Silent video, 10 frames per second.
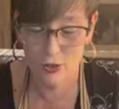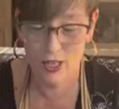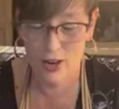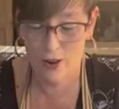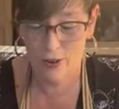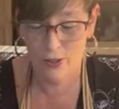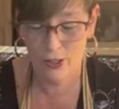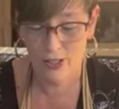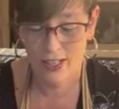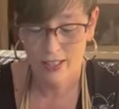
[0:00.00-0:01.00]

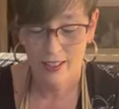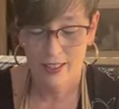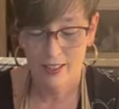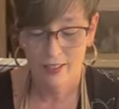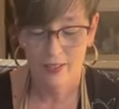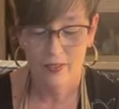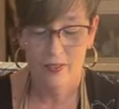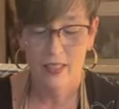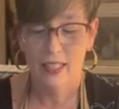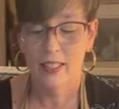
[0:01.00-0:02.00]
Studios.
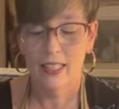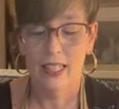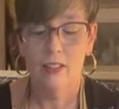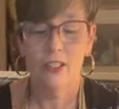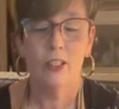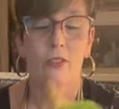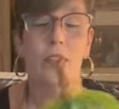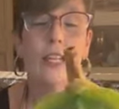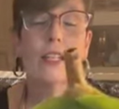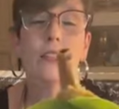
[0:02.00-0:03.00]
Look at how
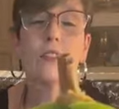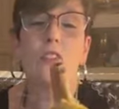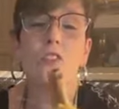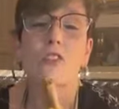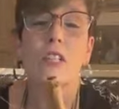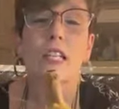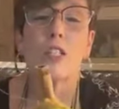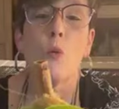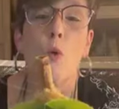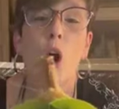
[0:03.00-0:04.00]
cute that is.
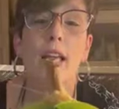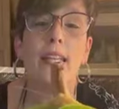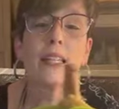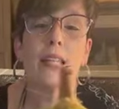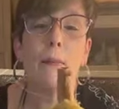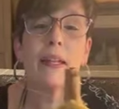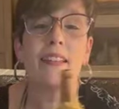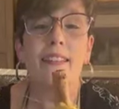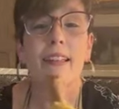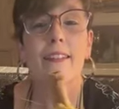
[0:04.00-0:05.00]
It's a wonky
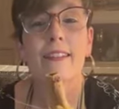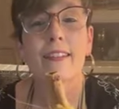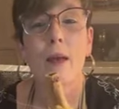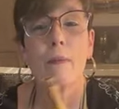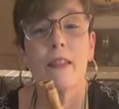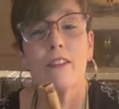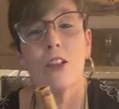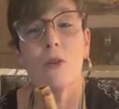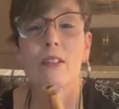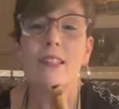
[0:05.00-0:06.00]
lemon. It's got a stem
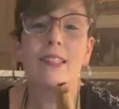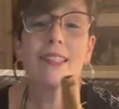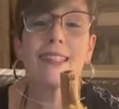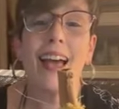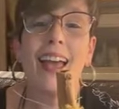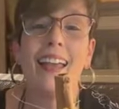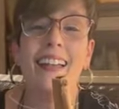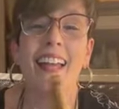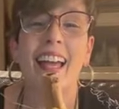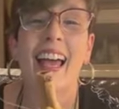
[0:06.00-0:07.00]
that's going to the
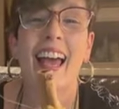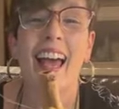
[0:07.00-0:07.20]
side.